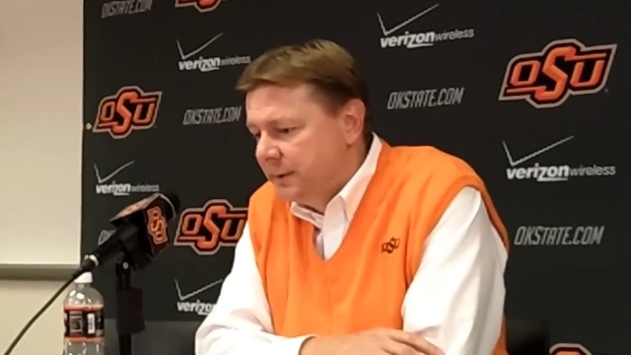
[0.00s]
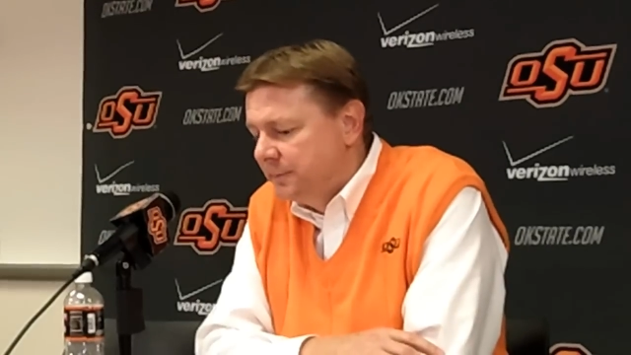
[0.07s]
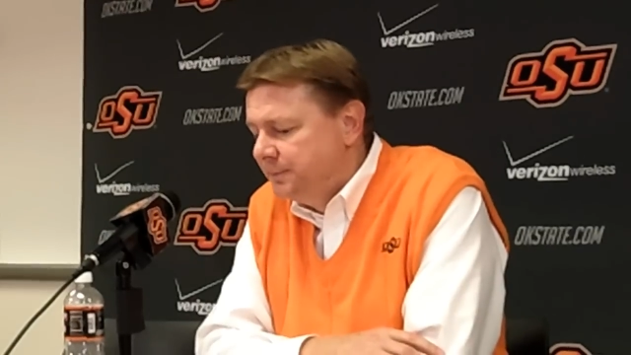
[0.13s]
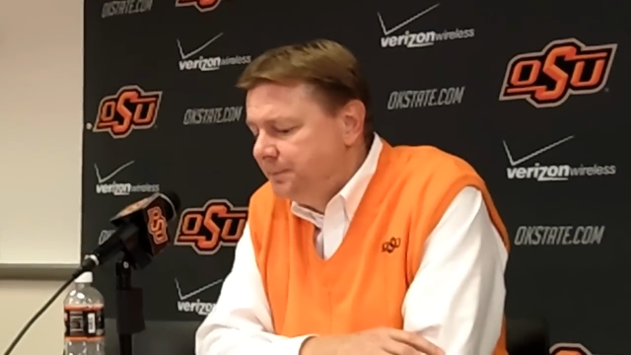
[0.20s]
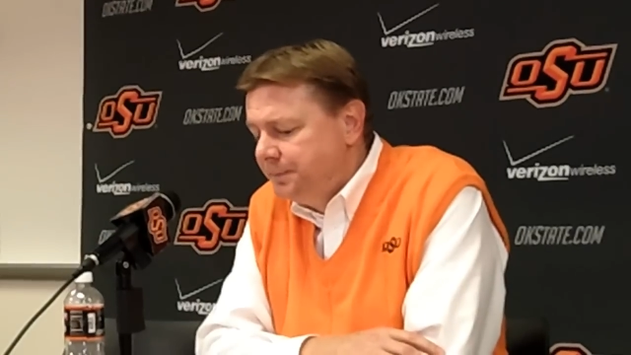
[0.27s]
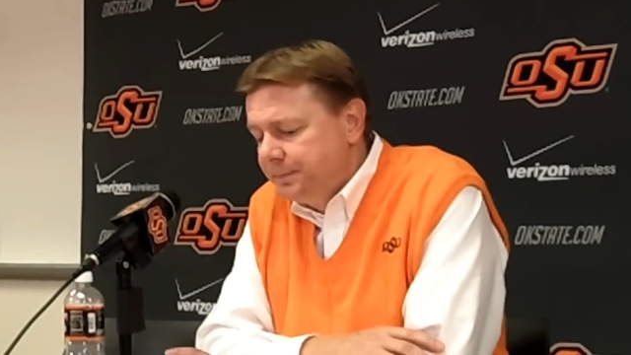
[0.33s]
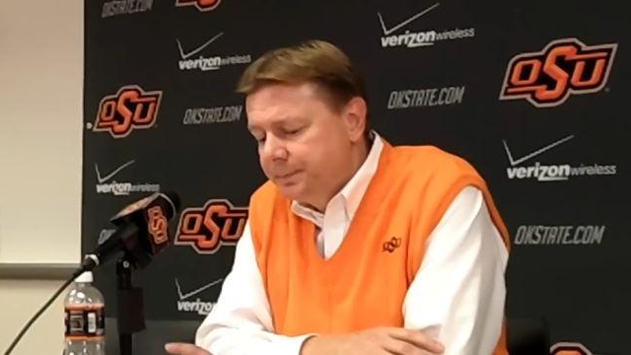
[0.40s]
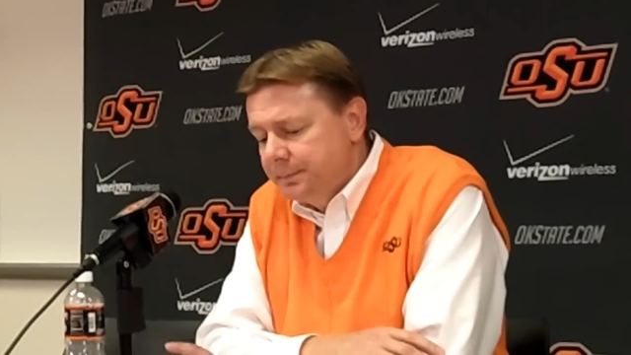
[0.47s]
and
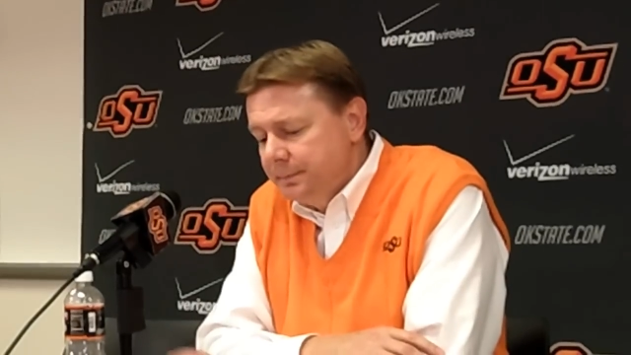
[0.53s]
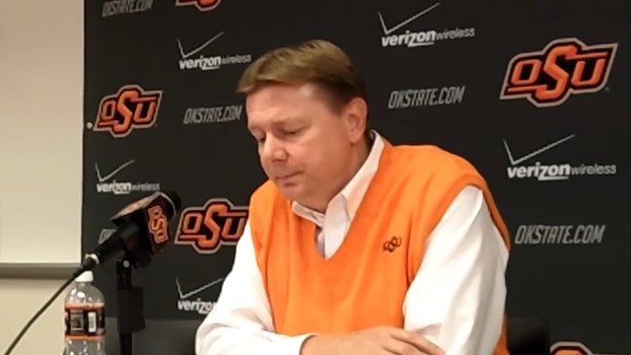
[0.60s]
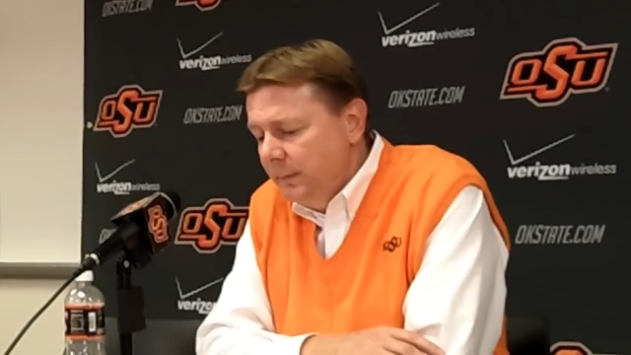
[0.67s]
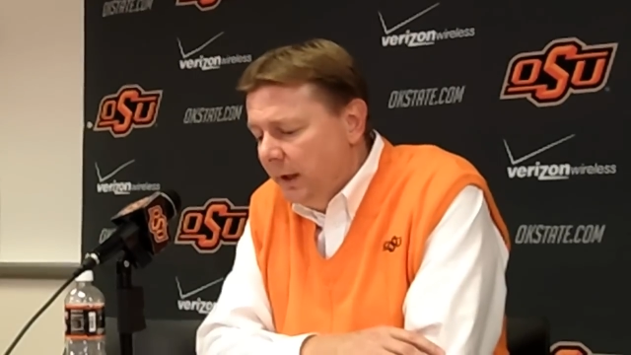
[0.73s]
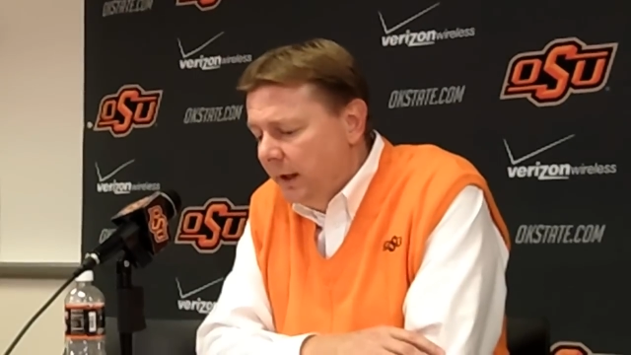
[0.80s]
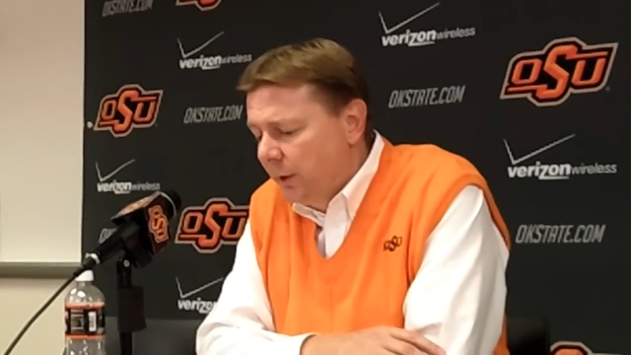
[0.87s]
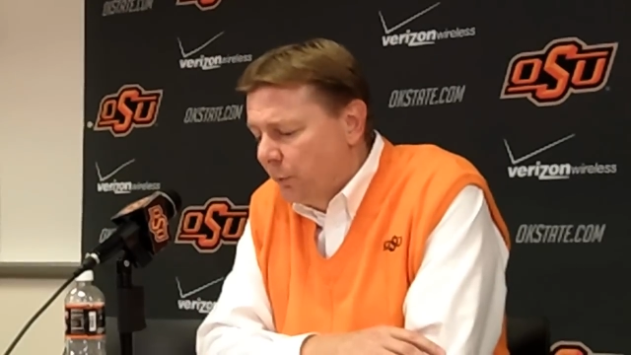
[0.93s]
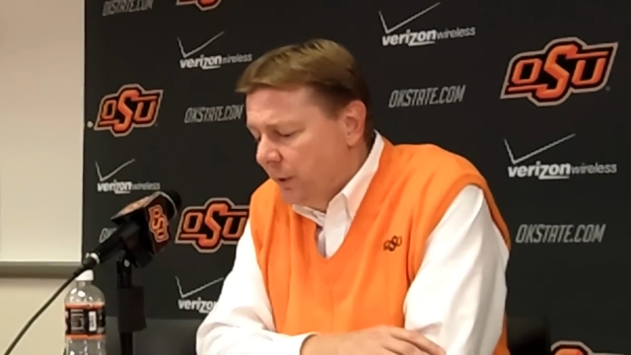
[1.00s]

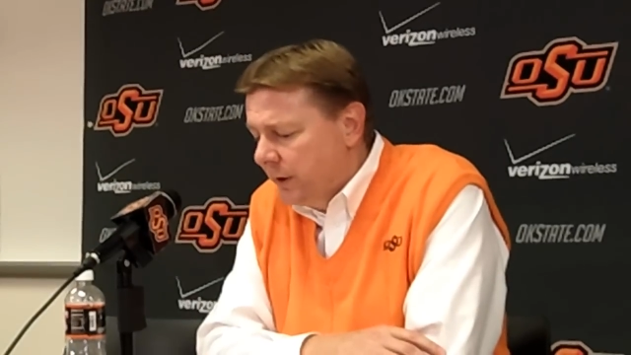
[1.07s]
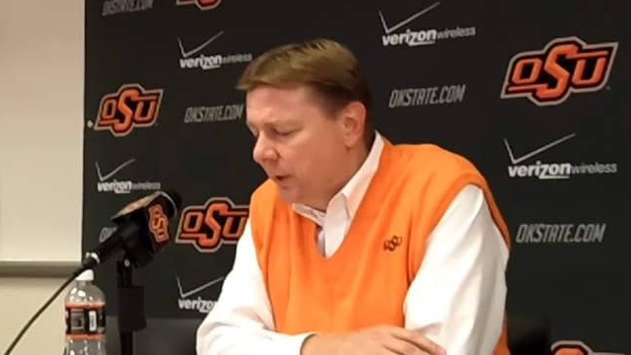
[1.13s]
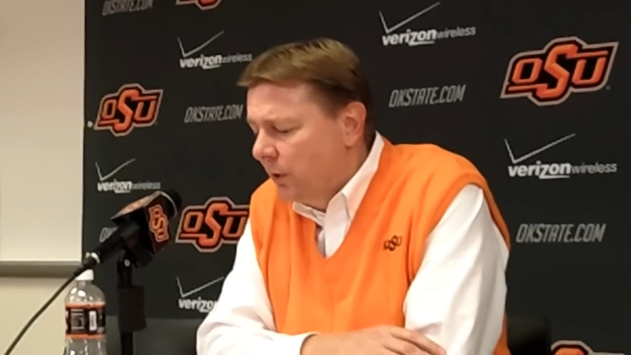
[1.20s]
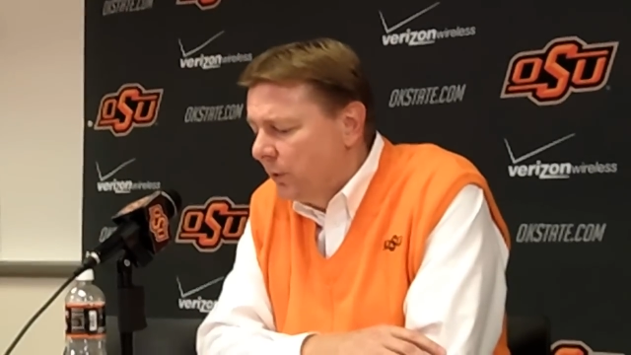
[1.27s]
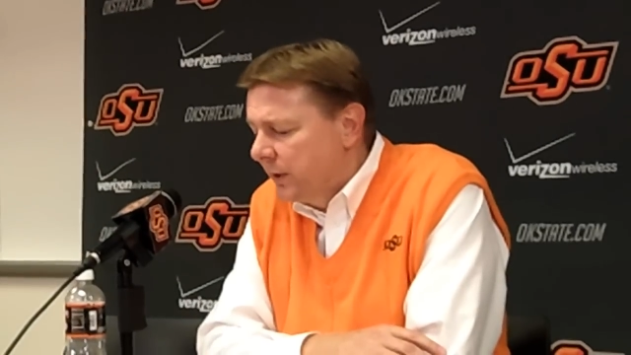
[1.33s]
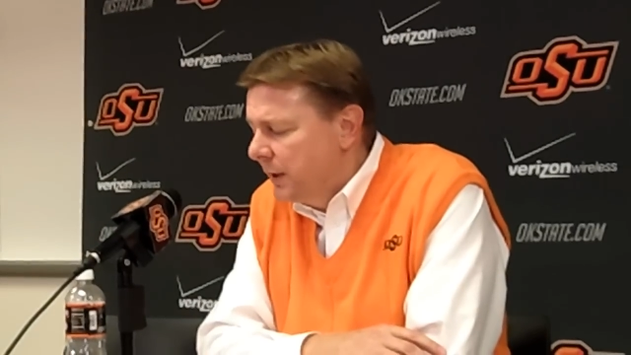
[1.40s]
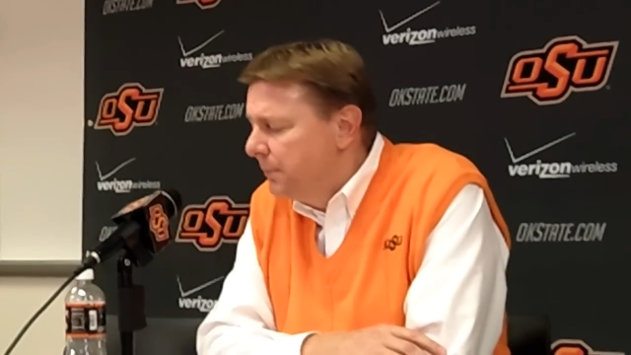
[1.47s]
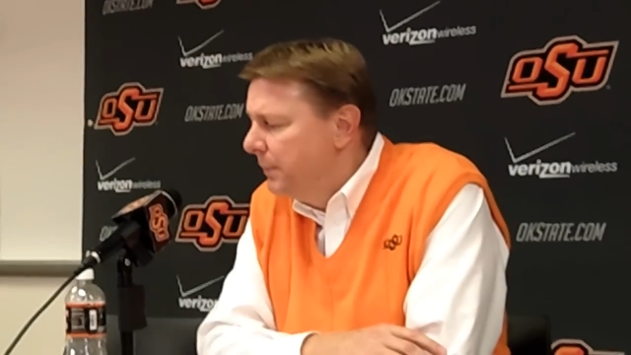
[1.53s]
we can
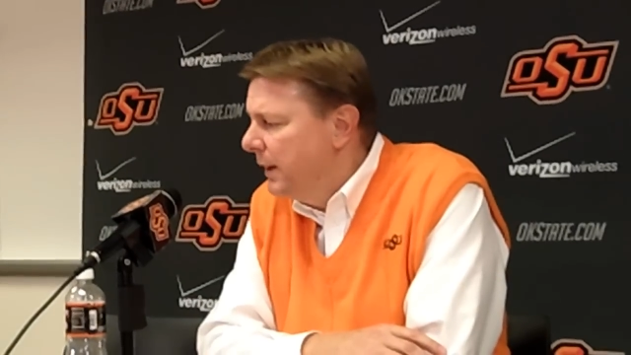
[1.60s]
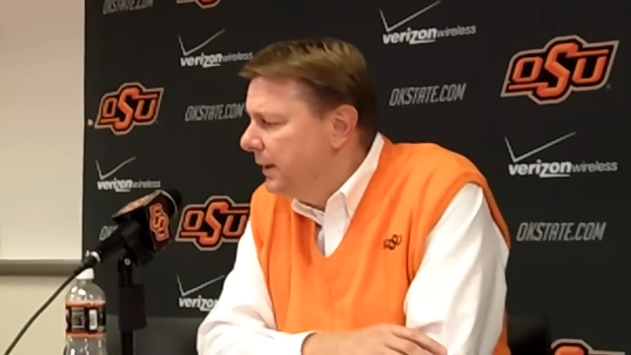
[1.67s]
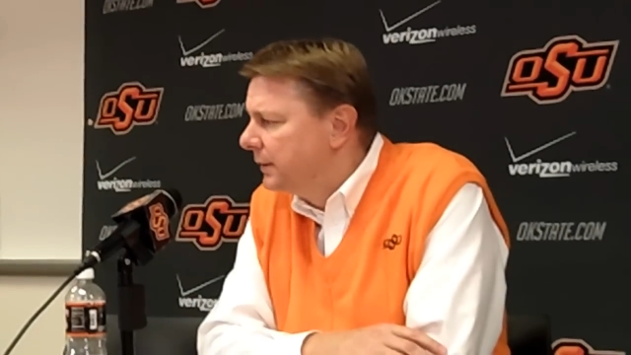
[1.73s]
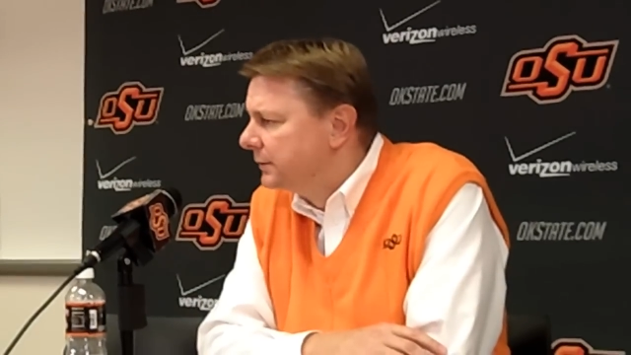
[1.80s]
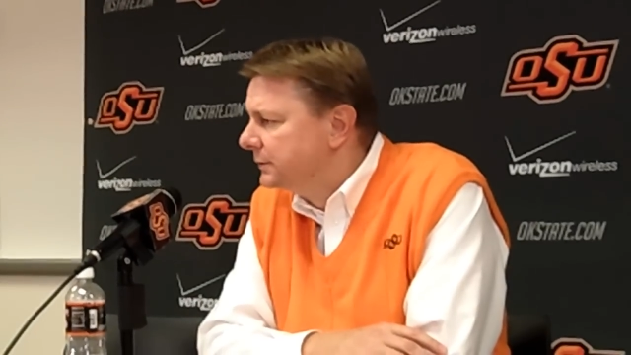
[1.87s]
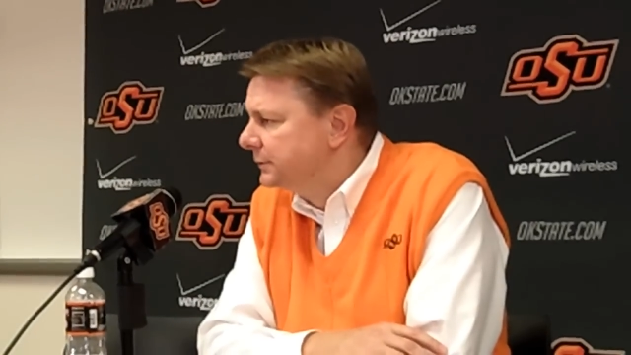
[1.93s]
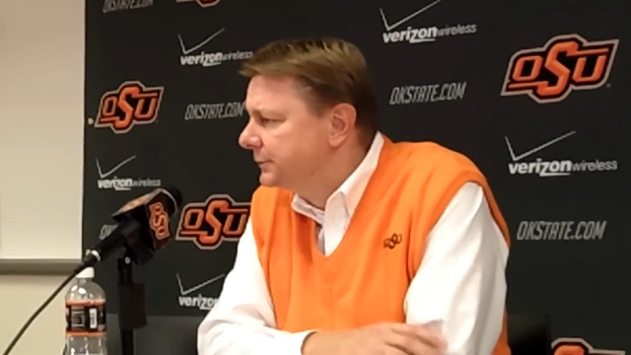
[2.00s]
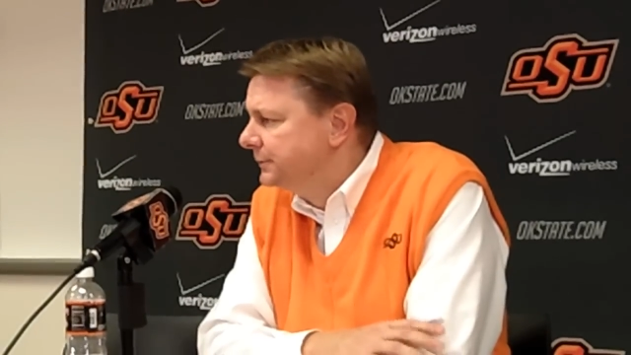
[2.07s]
only get
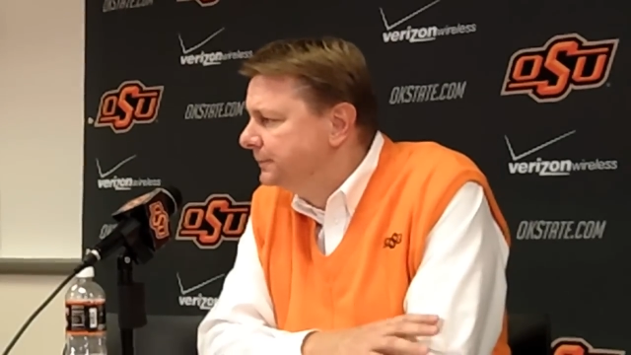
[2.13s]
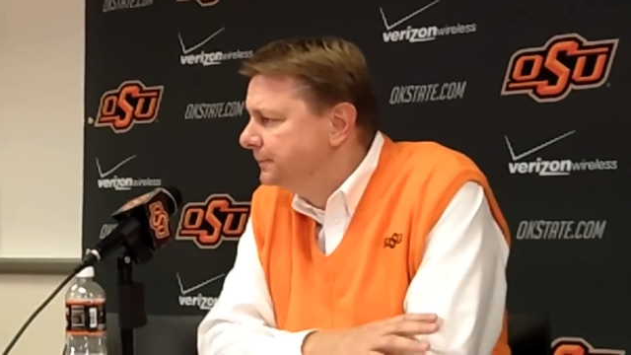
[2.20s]
better.